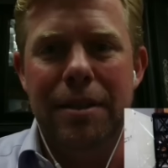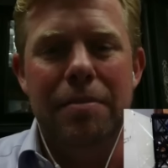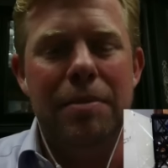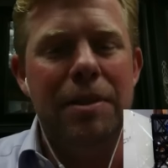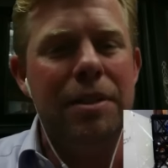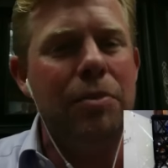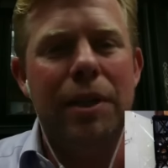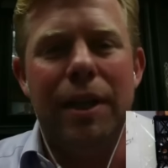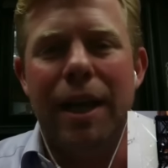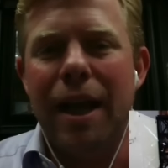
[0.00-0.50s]

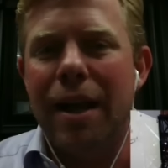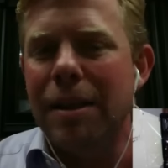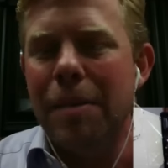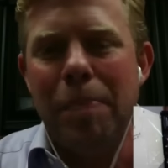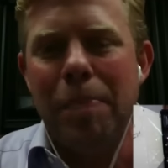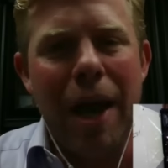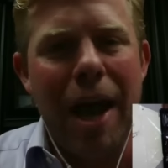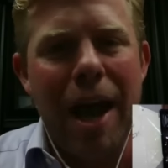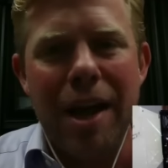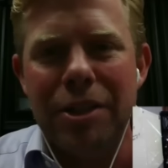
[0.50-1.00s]
Because without the
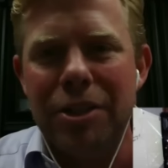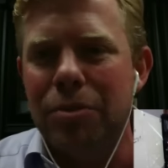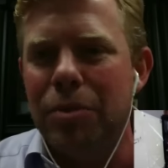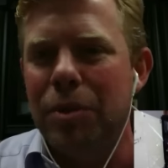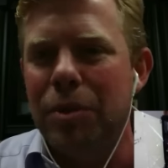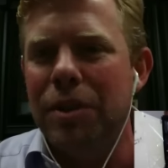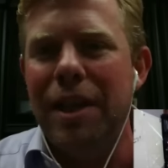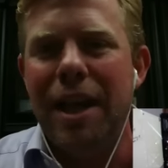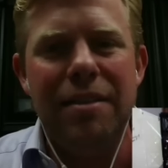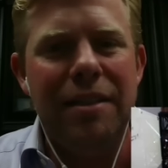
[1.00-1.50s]

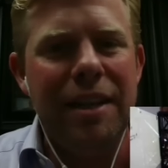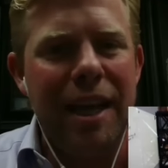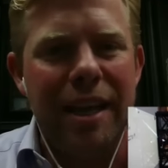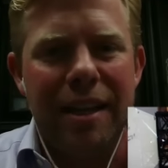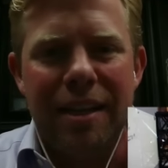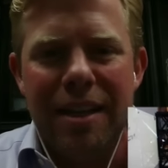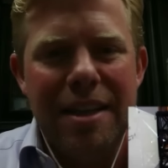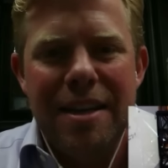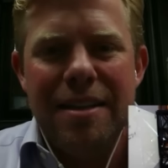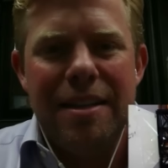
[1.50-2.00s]
passion, without
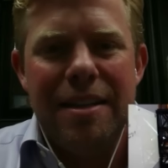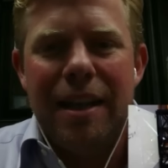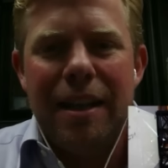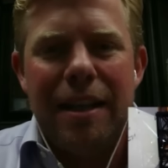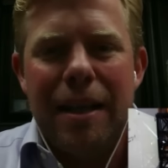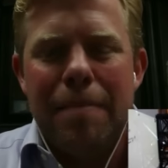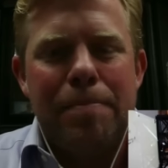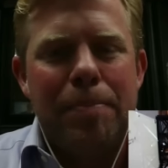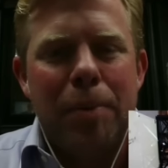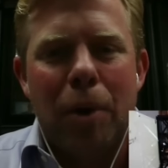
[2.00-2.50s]
that
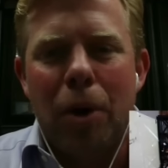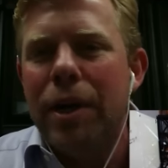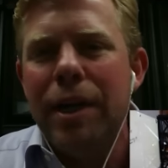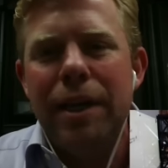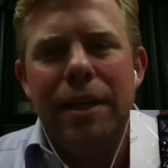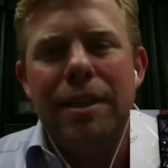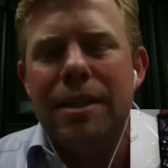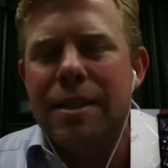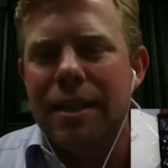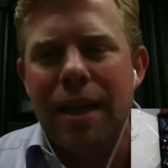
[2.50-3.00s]

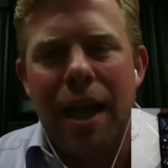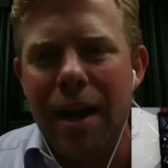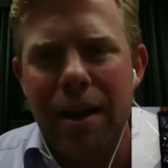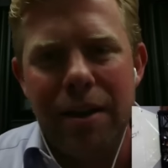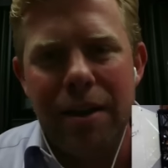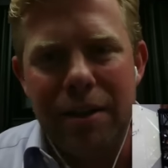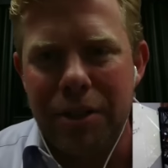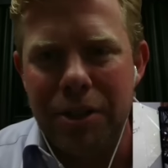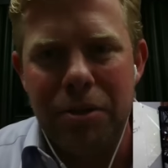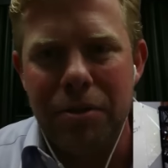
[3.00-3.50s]
burning
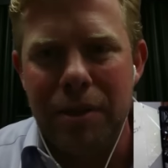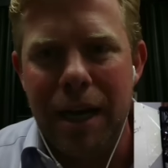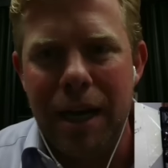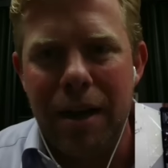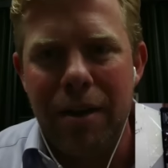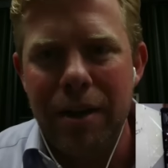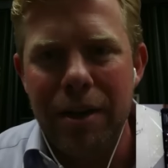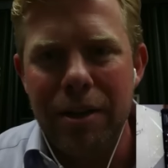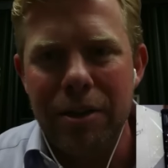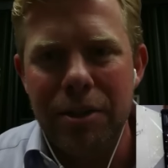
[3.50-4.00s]
desire that you
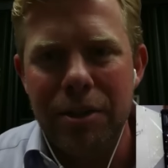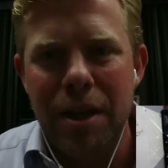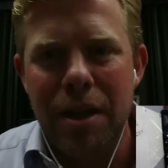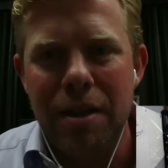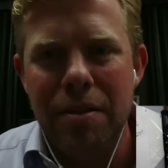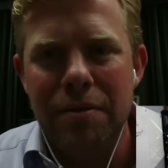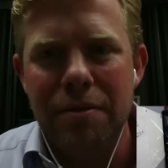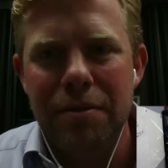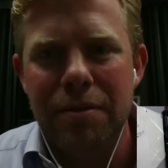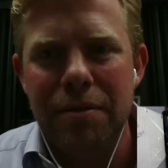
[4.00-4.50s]
carry in
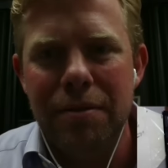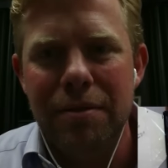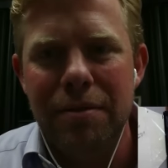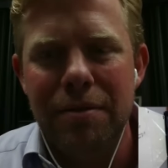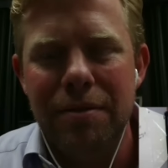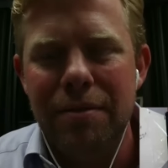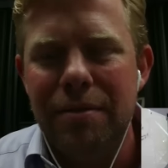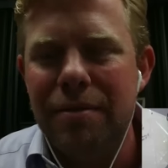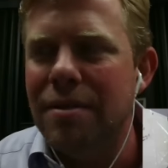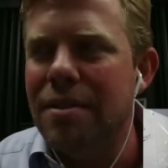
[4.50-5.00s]
yourself,
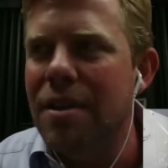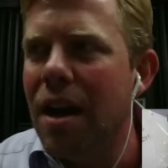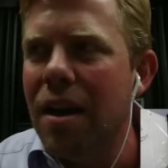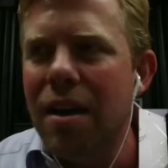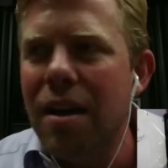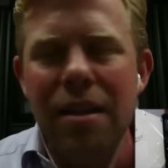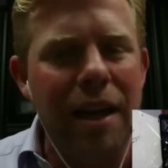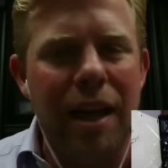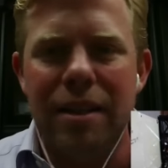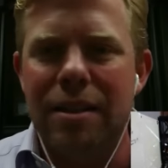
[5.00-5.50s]

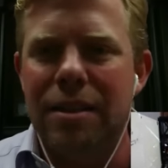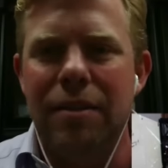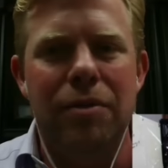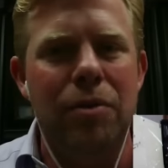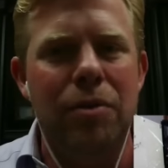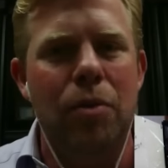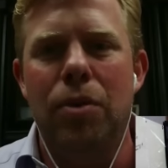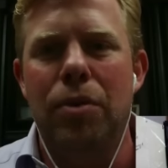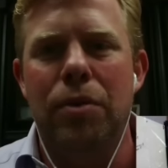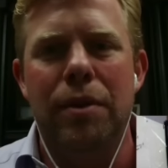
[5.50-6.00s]
none of that's
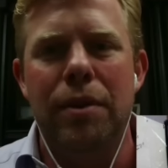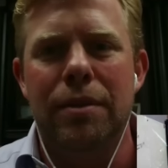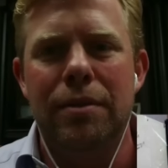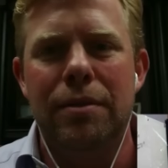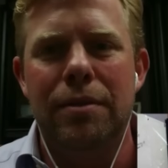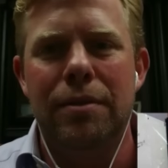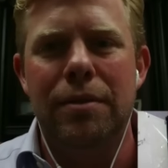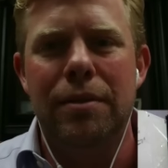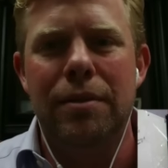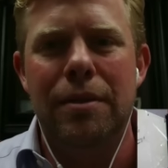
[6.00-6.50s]
even worth it.
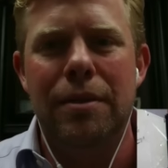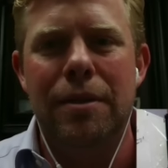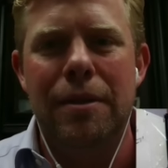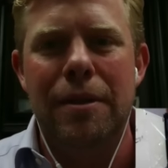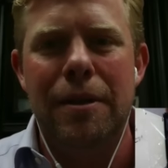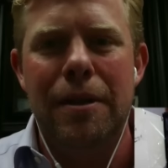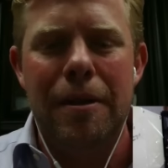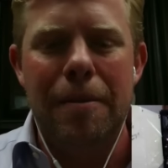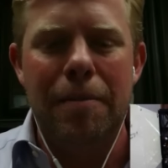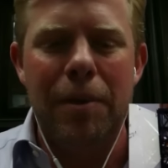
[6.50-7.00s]

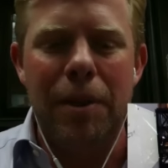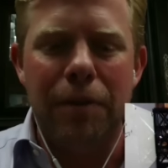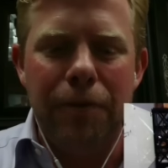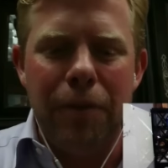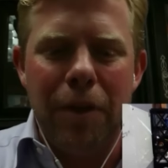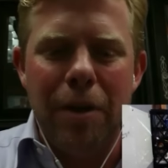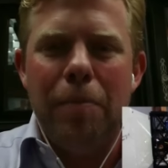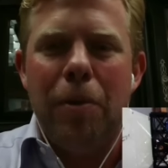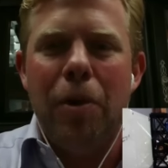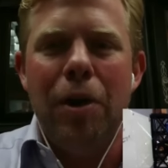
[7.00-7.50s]
But the
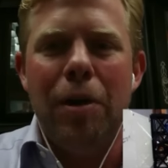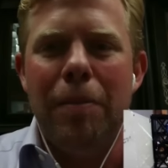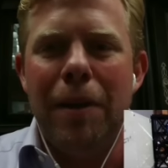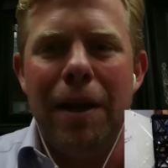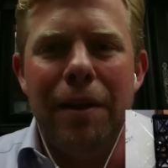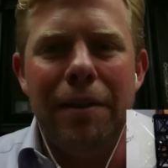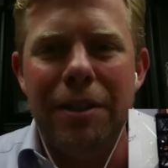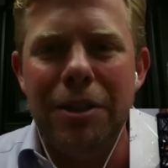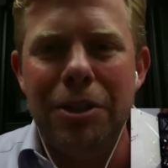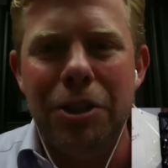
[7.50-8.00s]
fun part
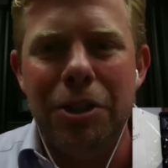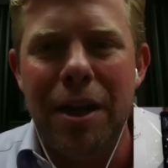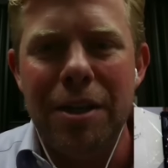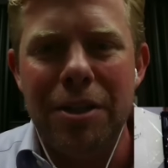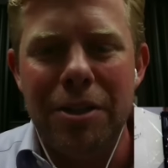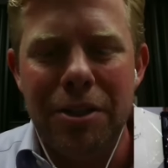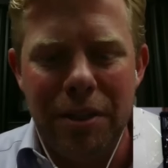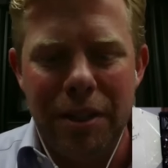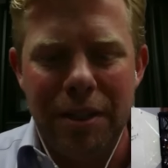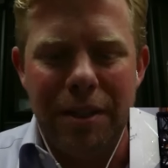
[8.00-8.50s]
about this,
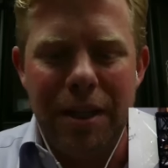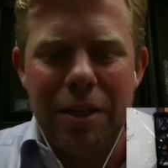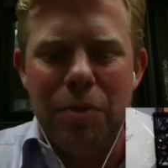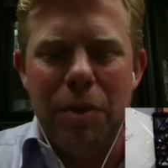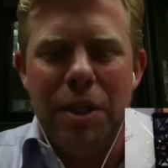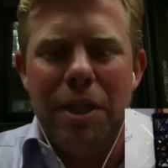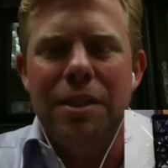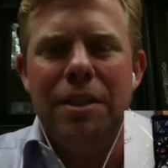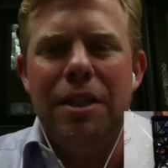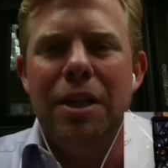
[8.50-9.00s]
Josh, is as
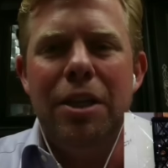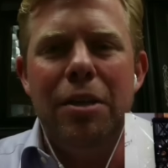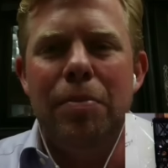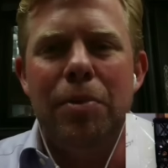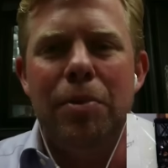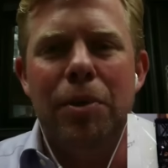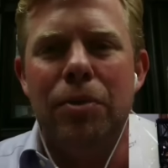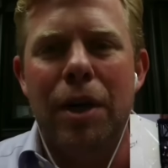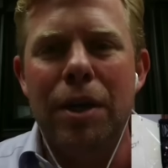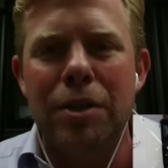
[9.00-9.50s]
we continue to
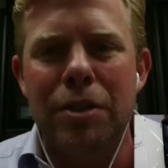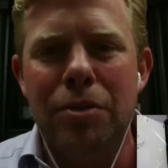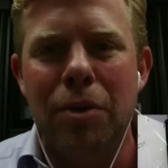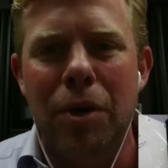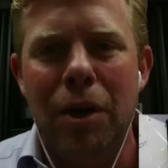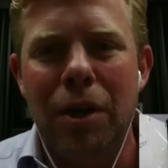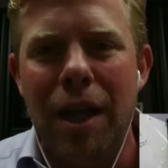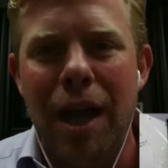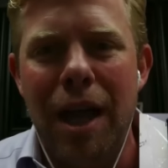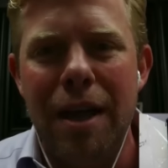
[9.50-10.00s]
progress
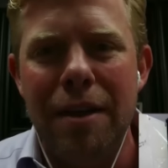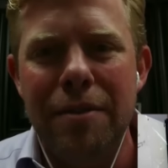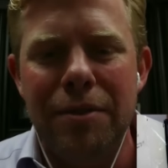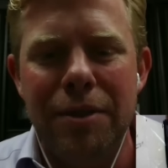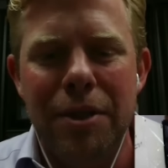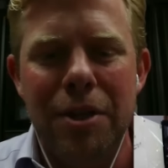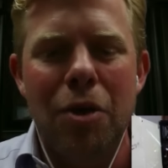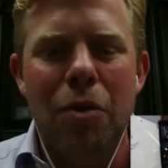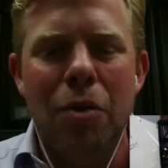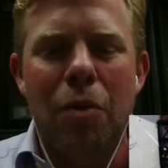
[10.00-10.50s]
through our
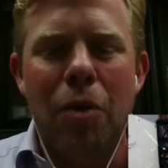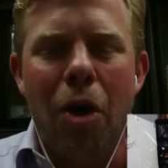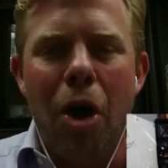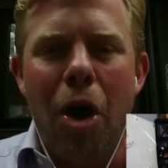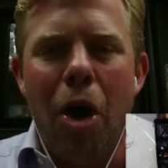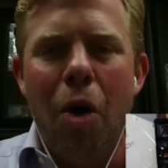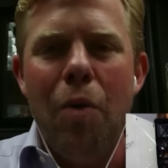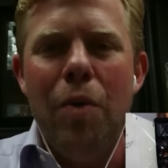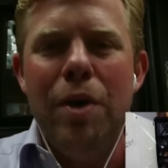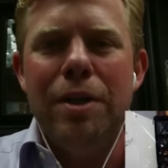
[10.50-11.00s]
lives, we're
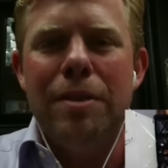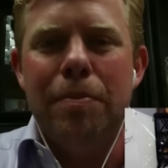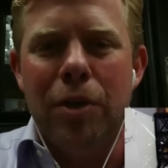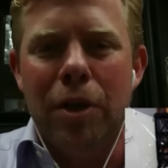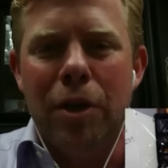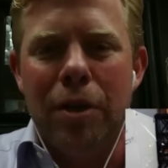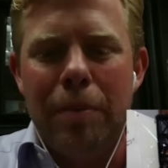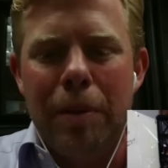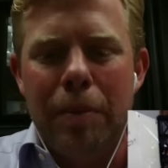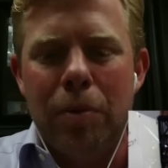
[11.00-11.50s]
always
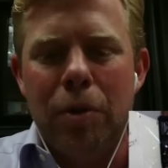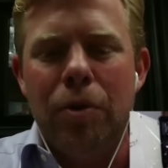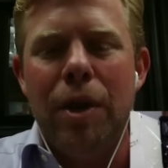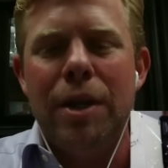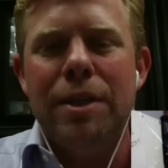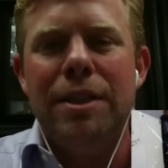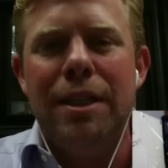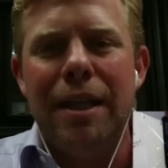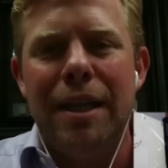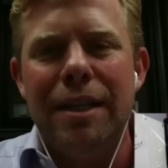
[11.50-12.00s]
going to be
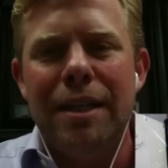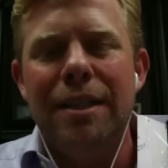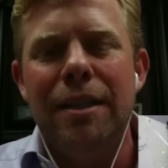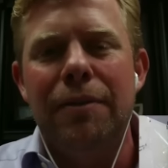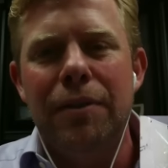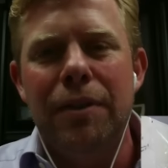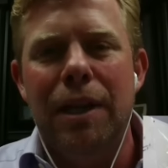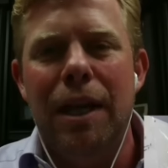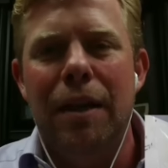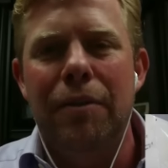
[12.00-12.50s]
progressing at a
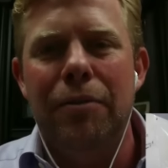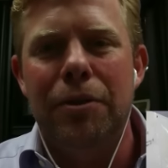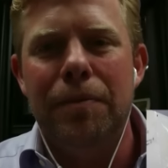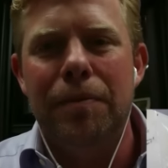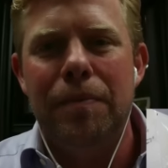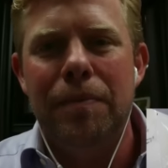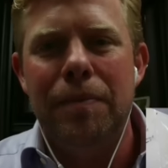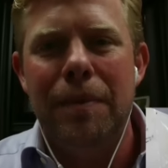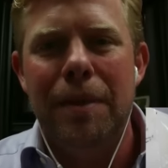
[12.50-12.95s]
different level.